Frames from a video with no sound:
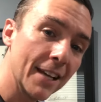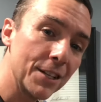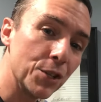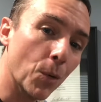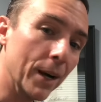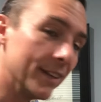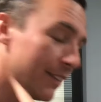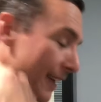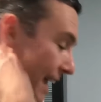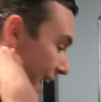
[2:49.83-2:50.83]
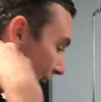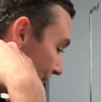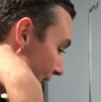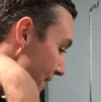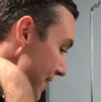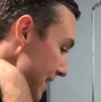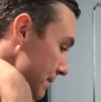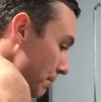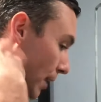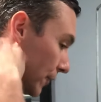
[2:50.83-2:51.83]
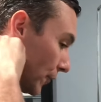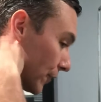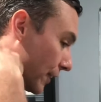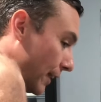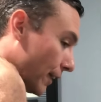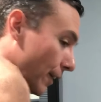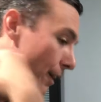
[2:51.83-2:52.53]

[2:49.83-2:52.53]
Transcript: joints, and then these muscles here